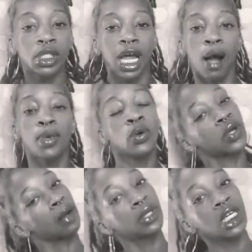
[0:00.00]
now, but
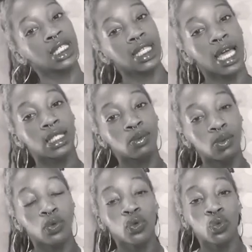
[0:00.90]
what I'm going to say is
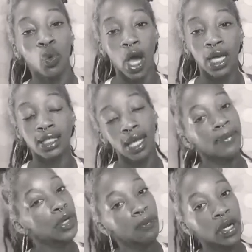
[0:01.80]
people who want a
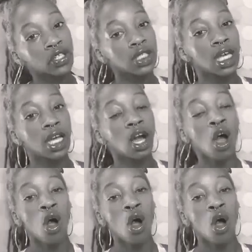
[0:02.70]
septum piercing,